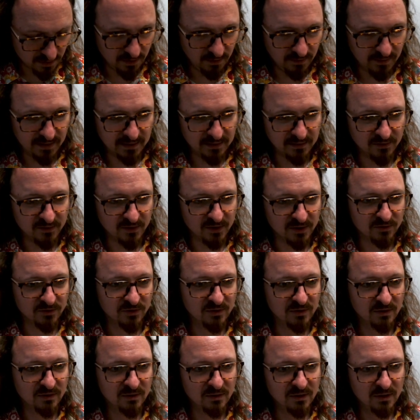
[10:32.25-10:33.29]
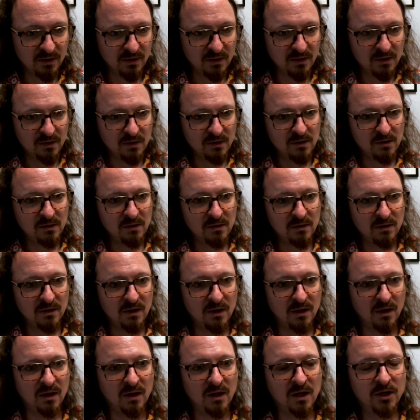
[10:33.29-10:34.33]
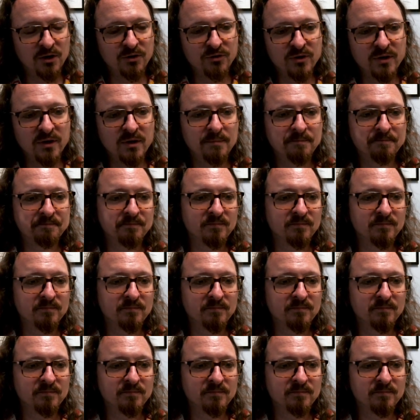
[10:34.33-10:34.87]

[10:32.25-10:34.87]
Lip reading: 9600,